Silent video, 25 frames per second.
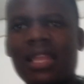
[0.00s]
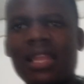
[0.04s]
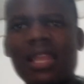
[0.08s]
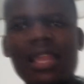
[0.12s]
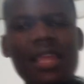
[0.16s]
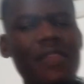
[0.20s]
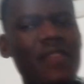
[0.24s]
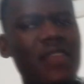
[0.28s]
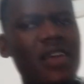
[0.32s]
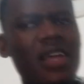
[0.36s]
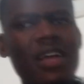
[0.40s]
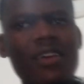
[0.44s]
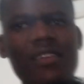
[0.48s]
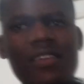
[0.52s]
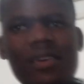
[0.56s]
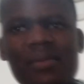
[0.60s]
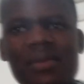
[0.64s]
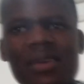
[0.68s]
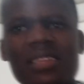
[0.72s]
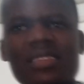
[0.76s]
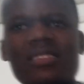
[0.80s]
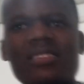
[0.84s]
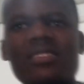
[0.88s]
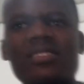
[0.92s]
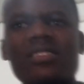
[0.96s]
let the
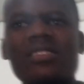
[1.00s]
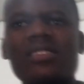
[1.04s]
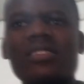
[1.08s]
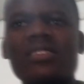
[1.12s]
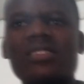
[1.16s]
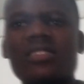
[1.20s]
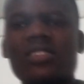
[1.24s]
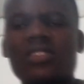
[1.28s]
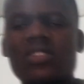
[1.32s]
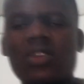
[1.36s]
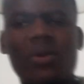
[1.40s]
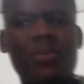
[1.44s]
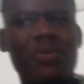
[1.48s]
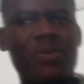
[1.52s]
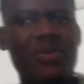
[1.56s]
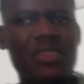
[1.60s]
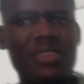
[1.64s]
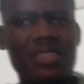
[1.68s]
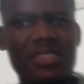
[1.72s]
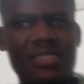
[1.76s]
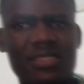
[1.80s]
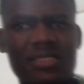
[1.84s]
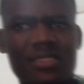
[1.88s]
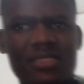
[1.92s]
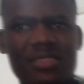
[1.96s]
government stop
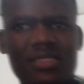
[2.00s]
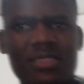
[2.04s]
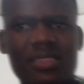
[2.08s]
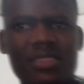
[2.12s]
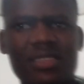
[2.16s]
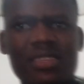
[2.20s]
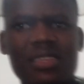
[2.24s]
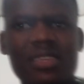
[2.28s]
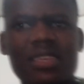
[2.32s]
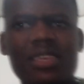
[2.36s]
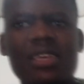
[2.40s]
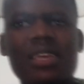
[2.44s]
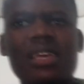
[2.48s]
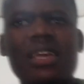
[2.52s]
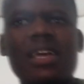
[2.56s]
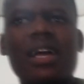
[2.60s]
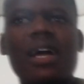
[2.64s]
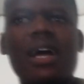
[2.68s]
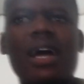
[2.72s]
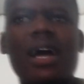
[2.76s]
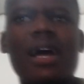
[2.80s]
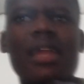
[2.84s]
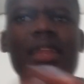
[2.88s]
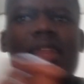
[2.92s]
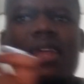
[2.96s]
this
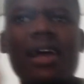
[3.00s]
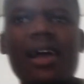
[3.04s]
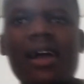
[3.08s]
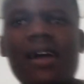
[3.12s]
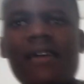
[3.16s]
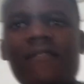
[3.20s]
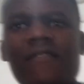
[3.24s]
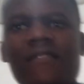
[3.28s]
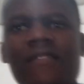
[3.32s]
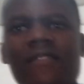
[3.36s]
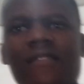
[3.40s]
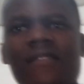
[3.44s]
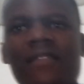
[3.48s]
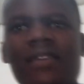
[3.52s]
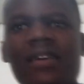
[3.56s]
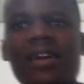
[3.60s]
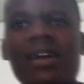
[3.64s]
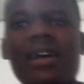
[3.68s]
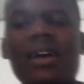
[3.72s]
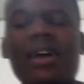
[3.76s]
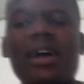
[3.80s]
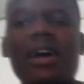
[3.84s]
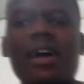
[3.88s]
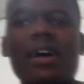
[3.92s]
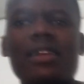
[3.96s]
and have
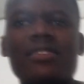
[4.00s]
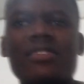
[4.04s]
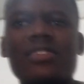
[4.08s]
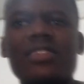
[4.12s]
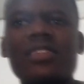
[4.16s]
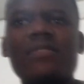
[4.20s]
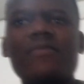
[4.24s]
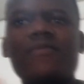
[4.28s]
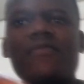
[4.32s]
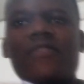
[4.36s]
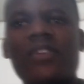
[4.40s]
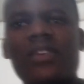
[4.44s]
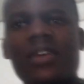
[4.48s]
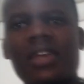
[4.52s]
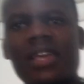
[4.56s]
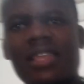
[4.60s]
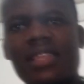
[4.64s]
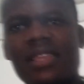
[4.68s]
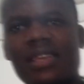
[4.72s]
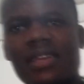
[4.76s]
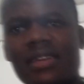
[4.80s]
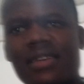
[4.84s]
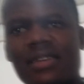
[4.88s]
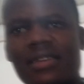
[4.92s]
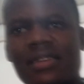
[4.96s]
a dream for
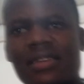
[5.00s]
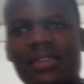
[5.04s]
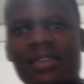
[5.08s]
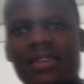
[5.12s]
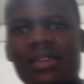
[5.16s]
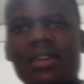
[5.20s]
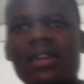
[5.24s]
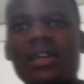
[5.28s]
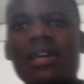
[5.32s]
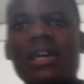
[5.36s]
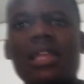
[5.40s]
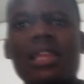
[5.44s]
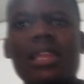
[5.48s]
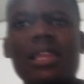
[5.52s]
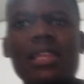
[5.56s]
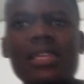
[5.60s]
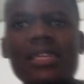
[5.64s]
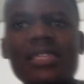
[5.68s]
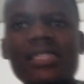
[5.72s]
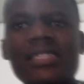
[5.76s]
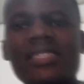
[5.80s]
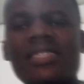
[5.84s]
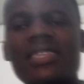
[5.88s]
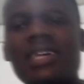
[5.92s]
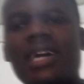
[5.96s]
Kenya.
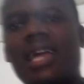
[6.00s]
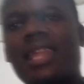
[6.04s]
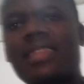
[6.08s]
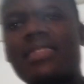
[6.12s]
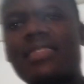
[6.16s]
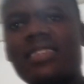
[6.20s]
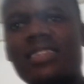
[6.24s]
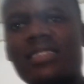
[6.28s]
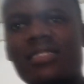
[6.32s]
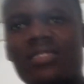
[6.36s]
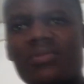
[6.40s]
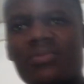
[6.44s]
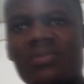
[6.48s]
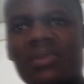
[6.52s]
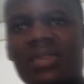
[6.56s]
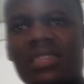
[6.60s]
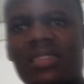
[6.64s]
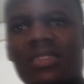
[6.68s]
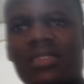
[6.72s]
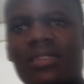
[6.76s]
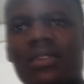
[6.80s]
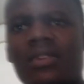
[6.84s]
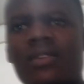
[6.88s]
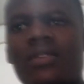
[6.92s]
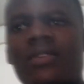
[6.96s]
Ladies and
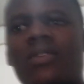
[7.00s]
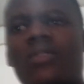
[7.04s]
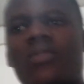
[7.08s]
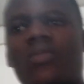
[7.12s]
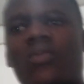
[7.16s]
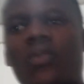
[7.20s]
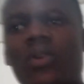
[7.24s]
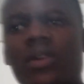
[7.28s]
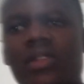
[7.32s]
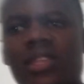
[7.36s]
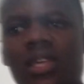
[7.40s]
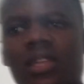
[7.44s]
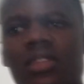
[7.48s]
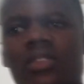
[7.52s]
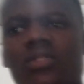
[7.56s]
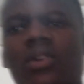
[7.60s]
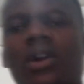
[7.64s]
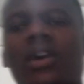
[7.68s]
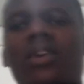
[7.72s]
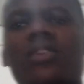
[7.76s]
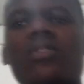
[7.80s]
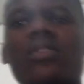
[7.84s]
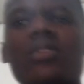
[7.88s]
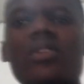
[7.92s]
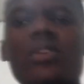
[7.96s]
gentlemen, what are
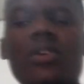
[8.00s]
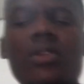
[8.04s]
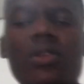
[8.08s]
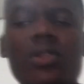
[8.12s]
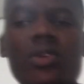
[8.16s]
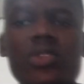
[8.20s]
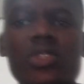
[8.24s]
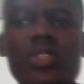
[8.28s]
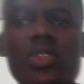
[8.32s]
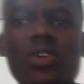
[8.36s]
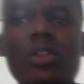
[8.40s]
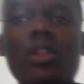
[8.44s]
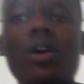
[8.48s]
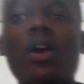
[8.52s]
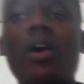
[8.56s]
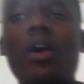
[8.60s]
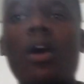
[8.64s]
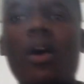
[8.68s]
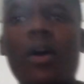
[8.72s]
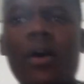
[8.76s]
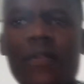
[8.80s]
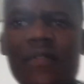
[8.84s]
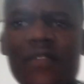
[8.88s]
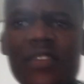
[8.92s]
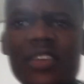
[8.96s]
your conclusion
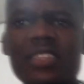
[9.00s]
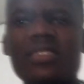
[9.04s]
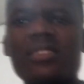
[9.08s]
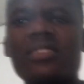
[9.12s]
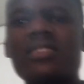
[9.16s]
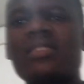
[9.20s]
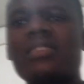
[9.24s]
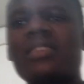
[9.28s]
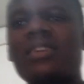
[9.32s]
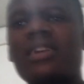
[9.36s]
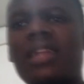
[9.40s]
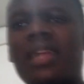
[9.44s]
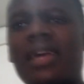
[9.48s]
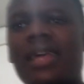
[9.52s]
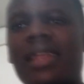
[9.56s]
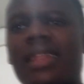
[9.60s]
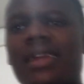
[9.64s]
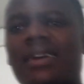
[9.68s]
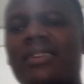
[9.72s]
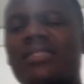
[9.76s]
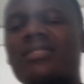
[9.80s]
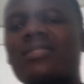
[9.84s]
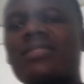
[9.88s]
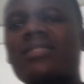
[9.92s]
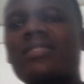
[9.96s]
on this
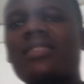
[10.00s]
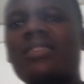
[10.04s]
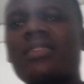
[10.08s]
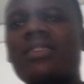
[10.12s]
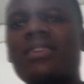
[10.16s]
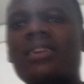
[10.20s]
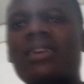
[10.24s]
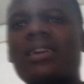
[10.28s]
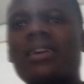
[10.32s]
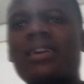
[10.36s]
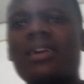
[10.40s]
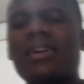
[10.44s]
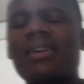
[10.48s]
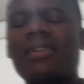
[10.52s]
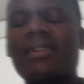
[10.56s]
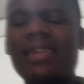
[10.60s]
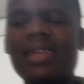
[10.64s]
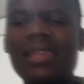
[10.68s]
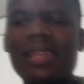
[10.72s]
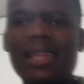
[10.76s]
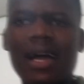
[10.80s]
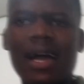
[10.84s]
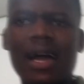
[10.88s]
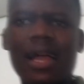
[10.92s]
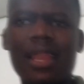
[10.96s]
Raila's
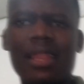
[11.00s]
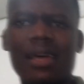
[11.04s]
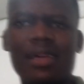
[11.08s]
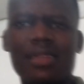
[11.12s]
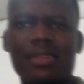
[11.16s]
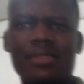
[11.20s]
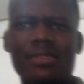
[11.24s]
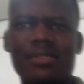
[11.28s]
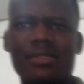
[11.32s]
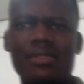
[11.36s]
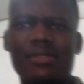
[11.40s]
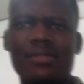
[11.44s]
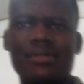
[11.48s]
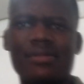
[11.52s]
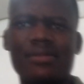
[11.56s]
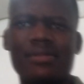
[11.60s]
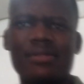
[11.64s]
red alert